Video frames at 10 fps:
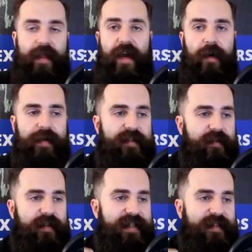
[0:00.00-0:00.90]
yeah,
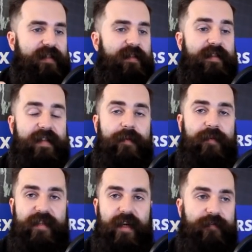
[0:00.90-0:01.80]
basically this is the same
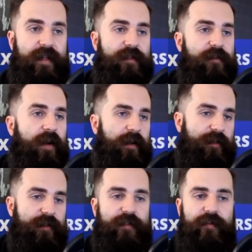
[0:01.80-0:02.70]
stuff that you are
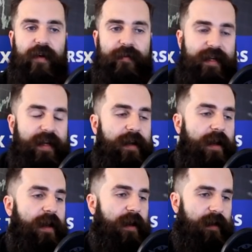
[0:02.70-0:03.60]
used to already.
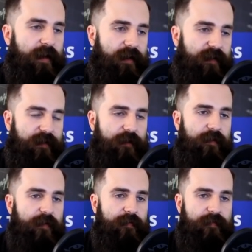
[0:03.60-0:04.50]
Uh,
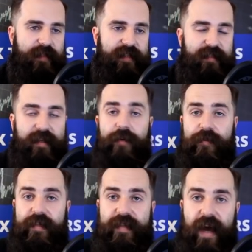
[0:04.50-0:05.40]
so this is a new
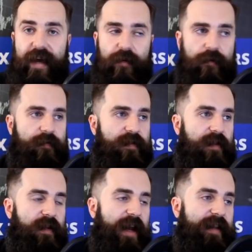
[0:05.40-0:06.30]
design of the
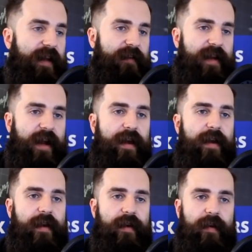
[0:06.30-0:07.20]
client area.
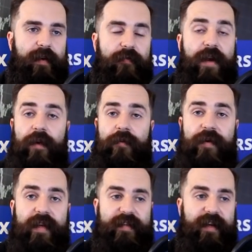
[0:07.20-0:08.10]
Uh, we are
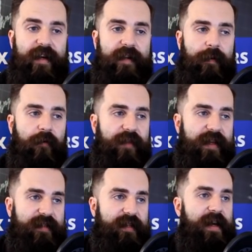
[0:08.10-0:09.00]
really excited about
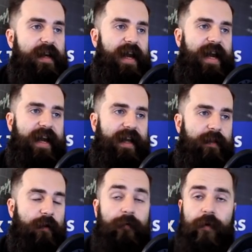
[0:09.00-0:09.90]
this.
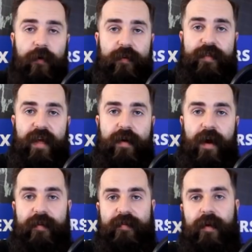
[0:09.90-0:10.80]
And of course, there
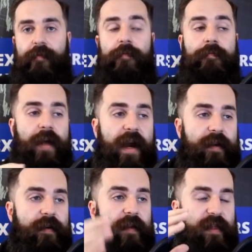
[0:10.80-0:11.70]
are some
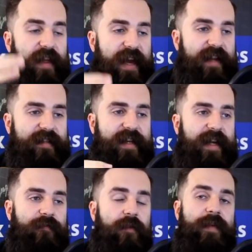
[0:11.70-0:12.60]
minor things
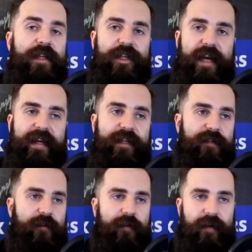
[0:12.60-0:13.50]
that will be
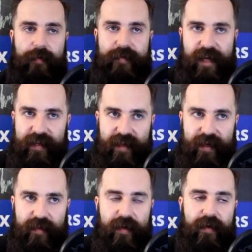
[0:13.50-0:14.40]
changed or
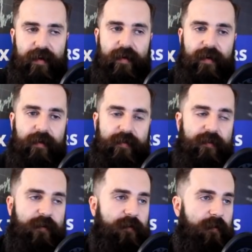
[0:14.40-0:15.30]
updated. Uh,
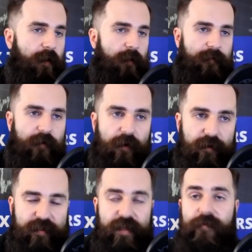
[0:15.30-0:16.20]
so of
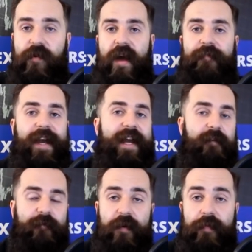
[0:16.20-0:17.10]
course, if you have
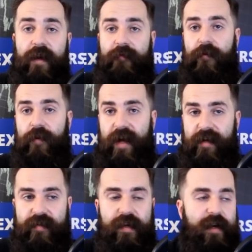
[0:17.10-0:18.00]
any feedback for
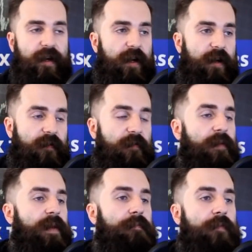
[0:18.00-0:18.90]
us, uh, we will
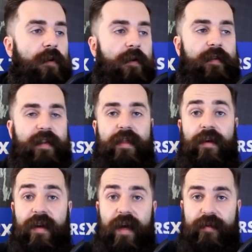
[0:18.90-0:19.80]
be more than
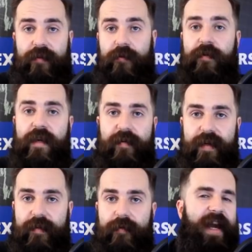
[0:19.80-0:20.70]
glad to hear
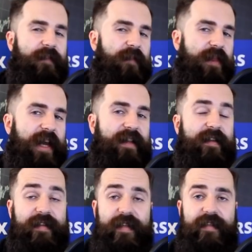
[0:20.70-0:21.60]
it. And with
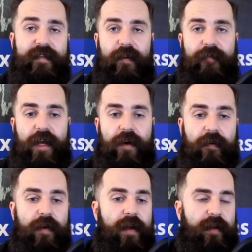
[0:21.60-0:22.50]
that, this is the
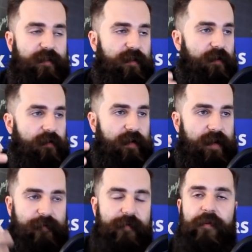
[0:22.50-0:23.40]
video. So
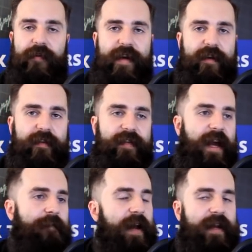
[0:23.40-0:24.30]
if you traders
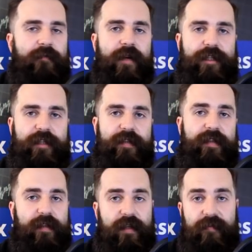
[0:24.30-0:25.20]
have any
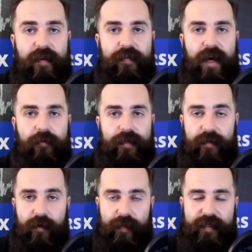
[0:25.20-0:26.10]
questions, leave them down in
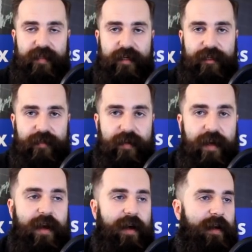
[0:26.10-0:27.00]
the comment section.
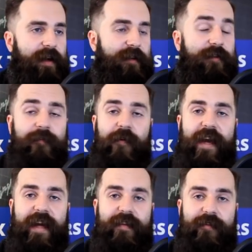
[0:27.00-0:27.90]
Uh, don't
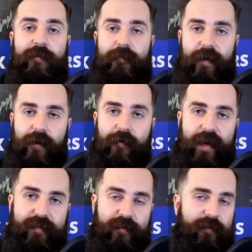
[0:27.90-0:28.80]
forget to follow
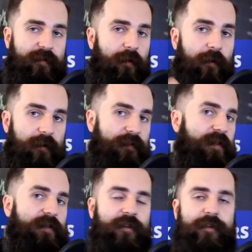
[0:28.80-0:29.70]
us on all of the
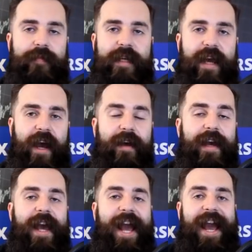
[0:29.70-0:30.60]
social media.
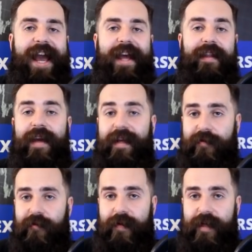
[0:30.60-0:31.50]
And
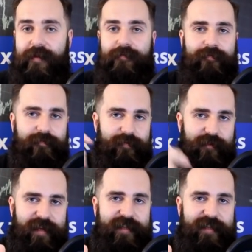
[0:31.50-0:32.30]
as always, trade